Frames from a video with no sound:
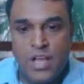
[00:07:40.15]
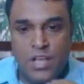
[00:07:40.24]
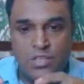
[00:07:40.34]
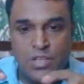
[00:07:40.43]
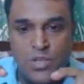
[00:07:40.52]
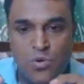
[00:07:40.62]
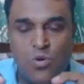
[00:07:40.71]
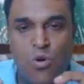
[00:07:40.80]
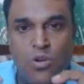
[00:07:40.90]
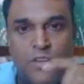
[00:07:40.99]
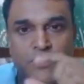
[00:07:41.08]
So u
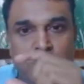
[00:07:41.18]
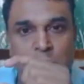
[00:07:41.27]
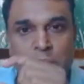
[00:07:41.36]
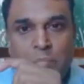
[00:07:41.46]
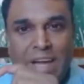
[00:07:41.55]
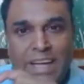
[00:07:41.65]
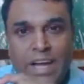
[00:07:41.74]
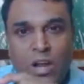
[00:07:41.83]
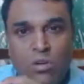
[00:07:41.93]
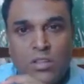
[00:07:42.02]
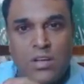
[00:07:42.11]
colon will be
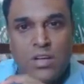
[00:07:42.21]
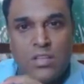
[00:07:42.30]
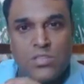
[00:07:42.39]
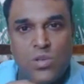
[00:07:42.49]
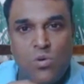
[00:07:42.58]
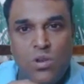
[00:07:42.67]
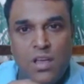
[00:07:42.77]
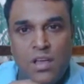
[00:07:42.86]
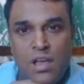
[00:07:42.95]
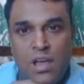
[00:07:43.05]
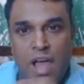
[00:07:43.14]
printed on the console,
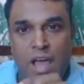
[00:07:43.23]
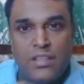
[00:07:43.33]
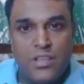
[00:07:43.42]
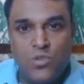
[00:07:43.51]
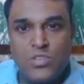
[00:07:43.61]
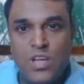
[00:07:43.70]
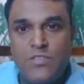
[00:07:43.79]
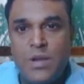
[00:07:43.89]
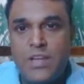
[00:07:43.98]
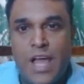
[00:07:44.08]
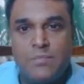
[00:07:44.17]
and the user
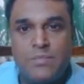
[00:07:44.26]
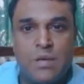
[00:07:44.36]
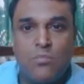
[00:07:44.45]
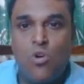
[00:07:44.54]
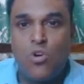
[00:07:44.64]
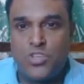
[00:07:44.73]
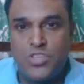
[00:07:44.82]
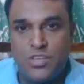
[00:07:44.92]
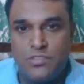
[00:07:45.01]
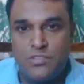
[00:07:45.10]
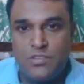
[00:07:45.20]
will type some
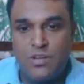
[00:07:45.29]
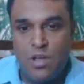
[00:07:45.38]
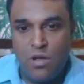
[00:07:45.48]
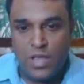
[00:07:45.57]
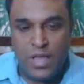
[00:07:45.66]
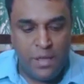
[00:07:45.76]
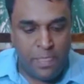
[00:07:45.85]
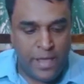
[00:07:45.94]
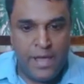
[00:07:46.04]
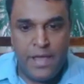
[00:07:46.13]
question. Okay.